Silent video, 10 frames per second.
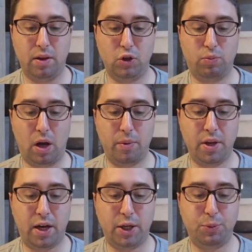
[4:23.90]

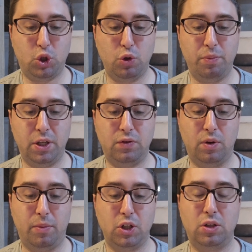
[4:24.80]
Shlamina mishum
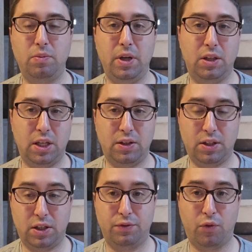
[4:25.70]
mitzvah must be. It says
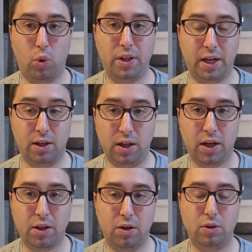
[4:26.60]
it's four
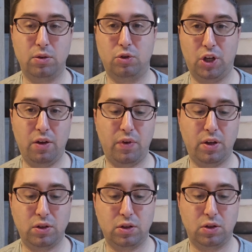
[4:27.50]
tagalachios,
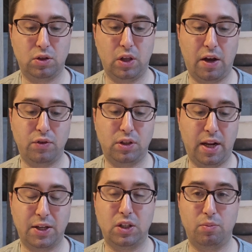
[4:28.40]
shavings. So obviously
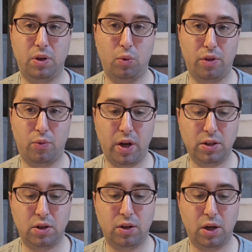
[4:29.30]
it has to be with a
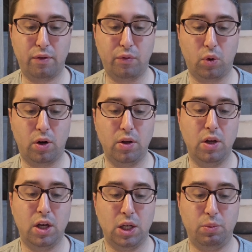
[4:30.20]
razor, and therefore
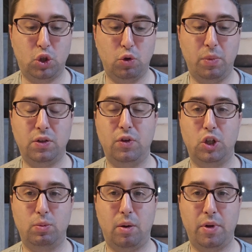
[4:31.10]
mishum mitzvah
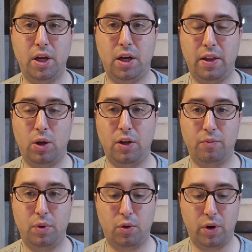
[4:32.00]
shlamina, they all have
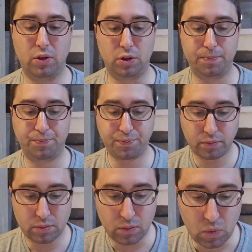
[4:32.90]
to be with a razor.
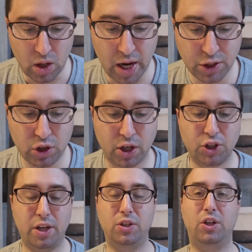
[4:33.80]
Hajolach
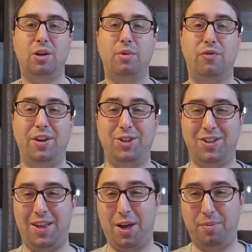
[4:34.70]
shein and we
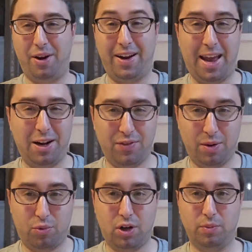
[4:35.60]
finished the eight, very eight and
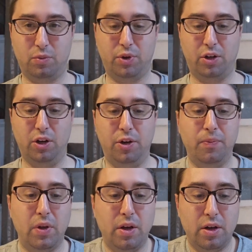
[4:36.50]
nine problems, pretty good.
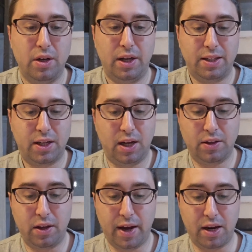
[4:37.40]
Let's get on
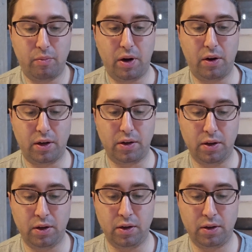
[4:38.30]
to the ninth parak.
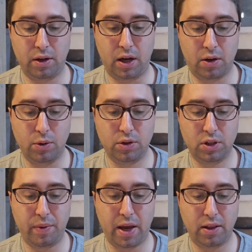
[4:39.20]

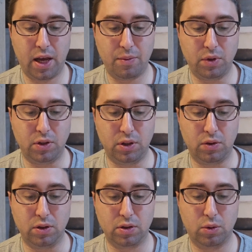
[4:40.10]
Akusim ain lahem
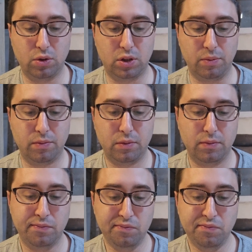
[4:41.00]
nazirus. Kusim.
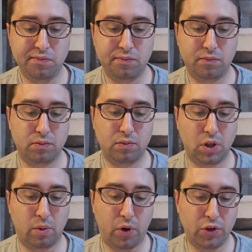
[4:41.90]

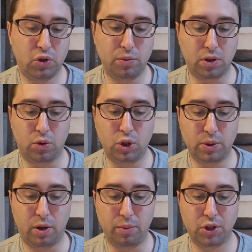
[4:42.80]
The Gemara assumes the
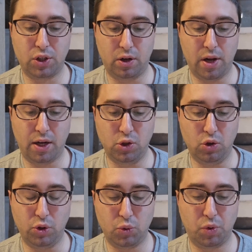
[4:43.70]
Kusim in our Mishnah are not
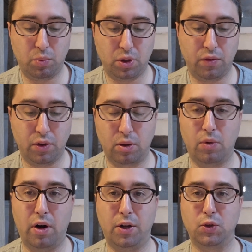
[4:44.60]
Jewish people. Even the
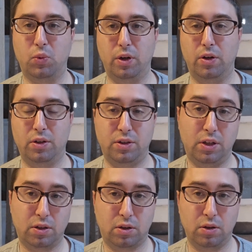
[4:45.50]
Gemara elsewhere
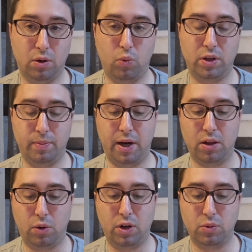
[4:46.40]
says it's
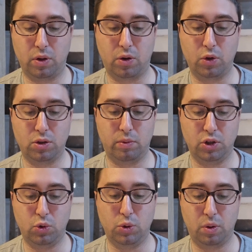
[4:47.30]
machlokas whether Kusim are
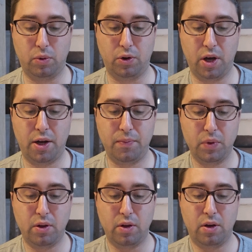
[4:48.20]
Jewish people or not.
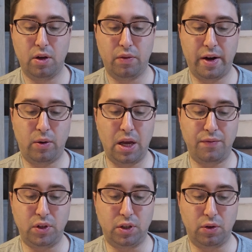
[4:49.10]
They don't
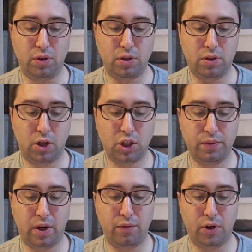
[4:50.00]
have nazirus.
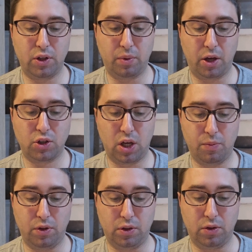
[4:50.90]
Nashim avodim yesh
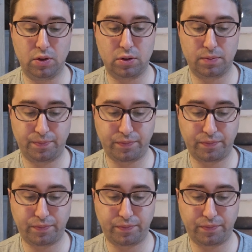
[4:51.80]
lahem nazirus.